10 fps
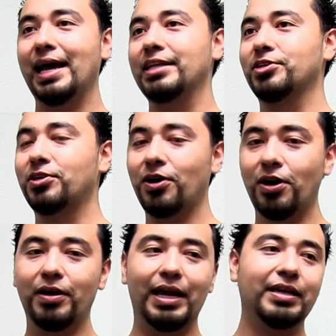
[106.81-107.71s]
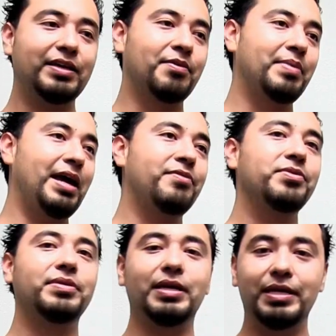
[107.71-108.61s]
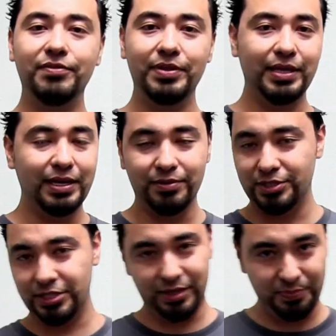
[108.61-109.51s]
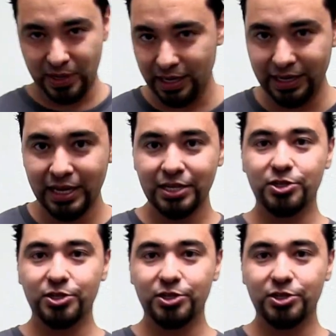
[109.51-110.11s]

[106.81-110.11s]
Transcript: I had to call, I had to give them everything, and even then it was just a pain.